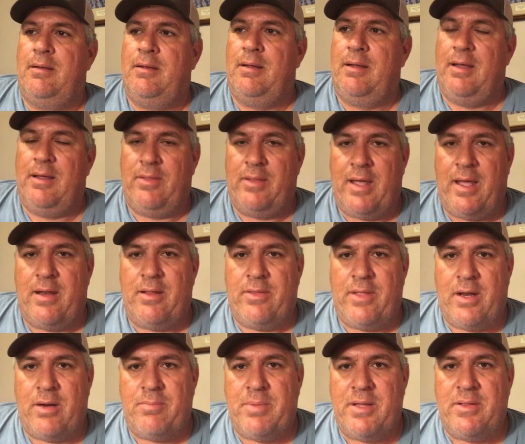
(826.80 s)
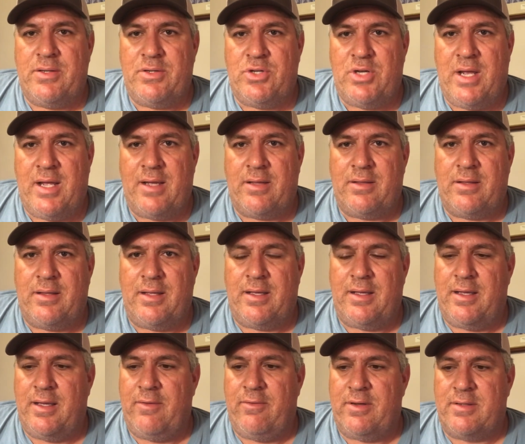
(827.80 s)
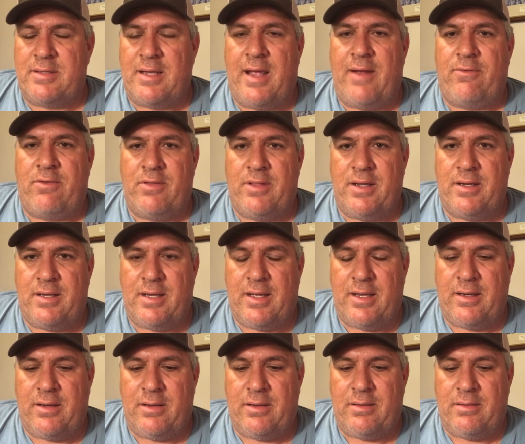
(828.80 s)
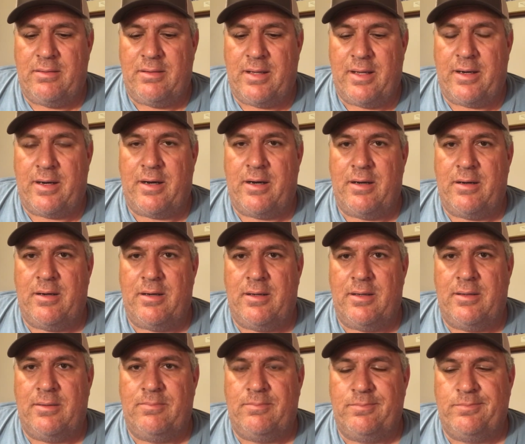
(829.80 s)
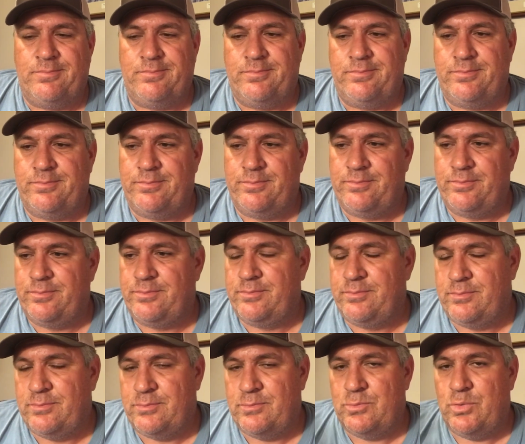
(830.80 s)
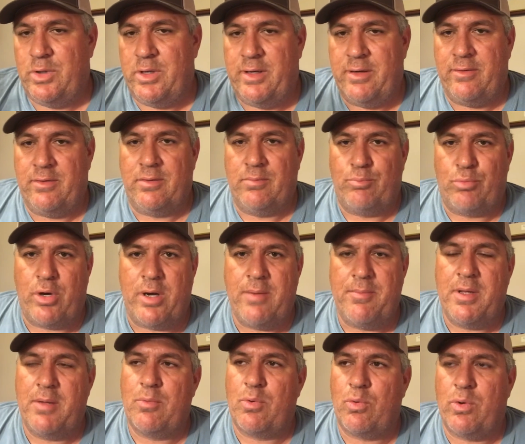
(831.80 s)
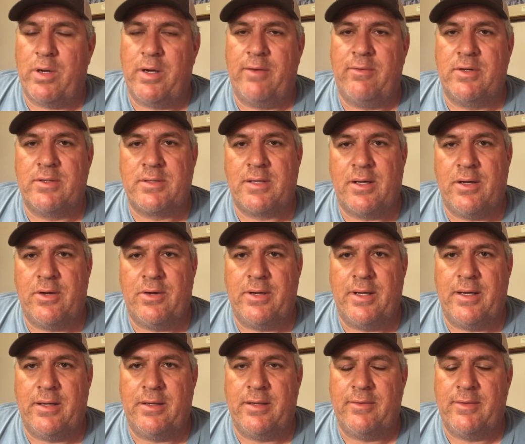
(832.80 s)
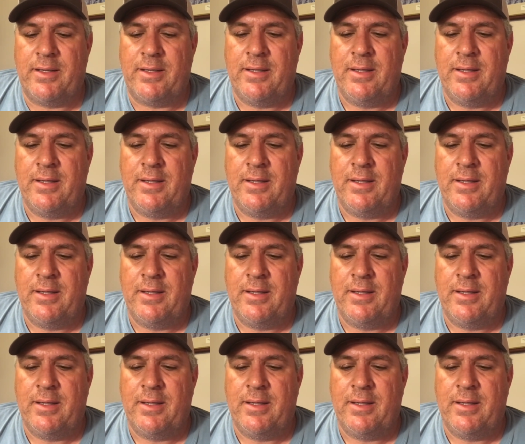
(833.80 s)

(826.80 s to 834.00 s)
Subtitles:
and that'll be the check that they give us after they take our whatever premium or whatever it's called out of it.